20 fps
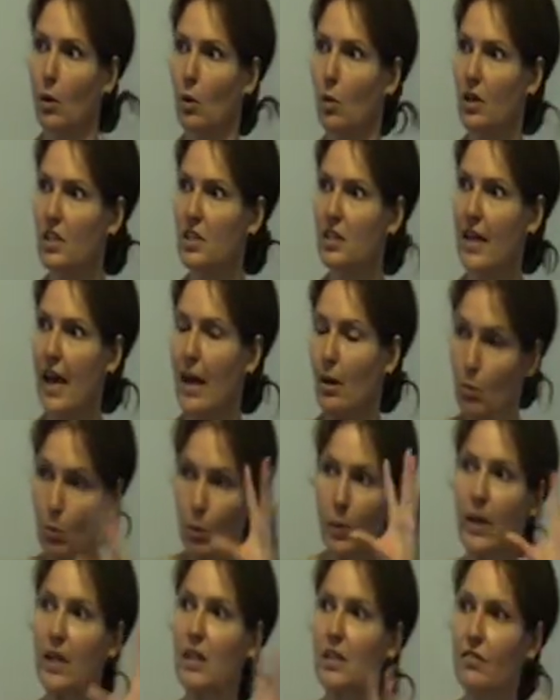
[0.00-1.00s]
What's that? And
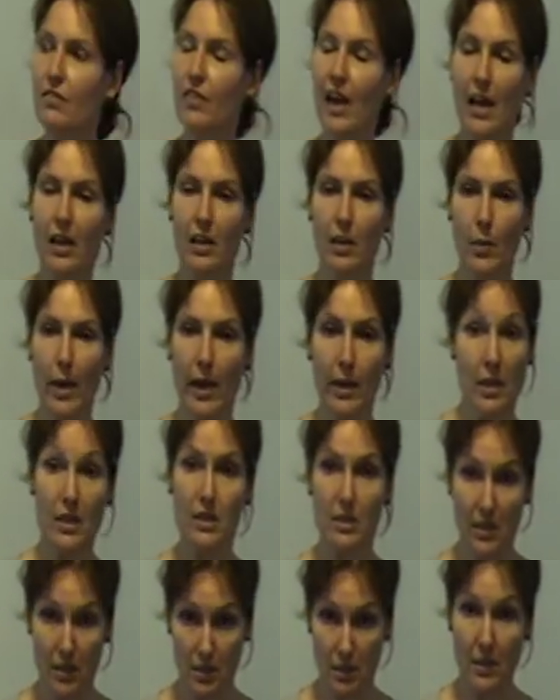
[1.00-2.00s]
we'd evaluate.
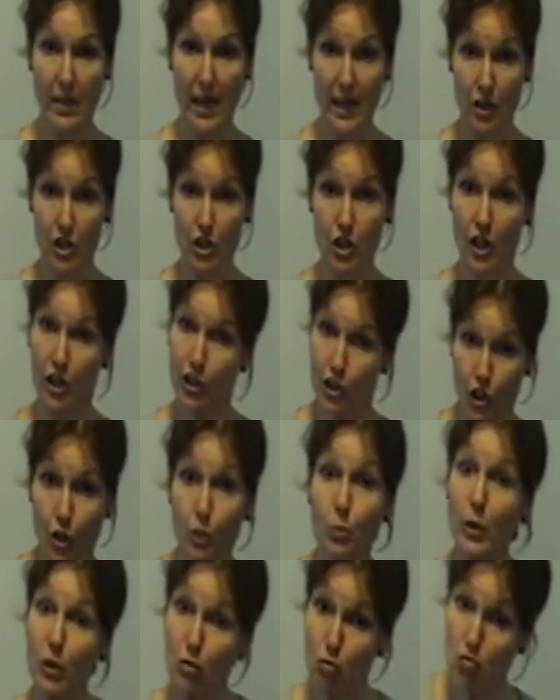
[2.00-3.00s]
Is it danger?
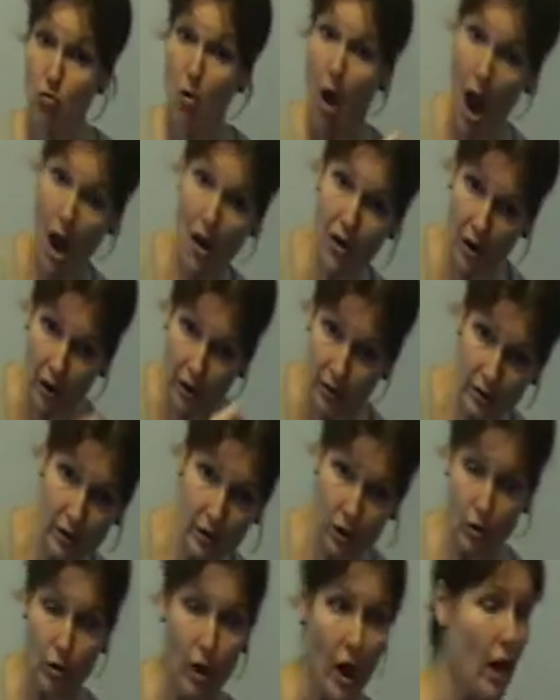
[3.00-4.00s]
Should we run,
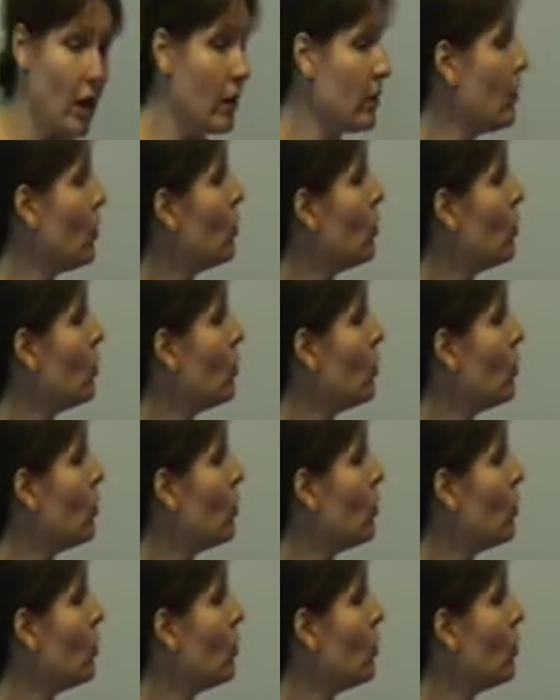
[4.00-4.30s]
you know?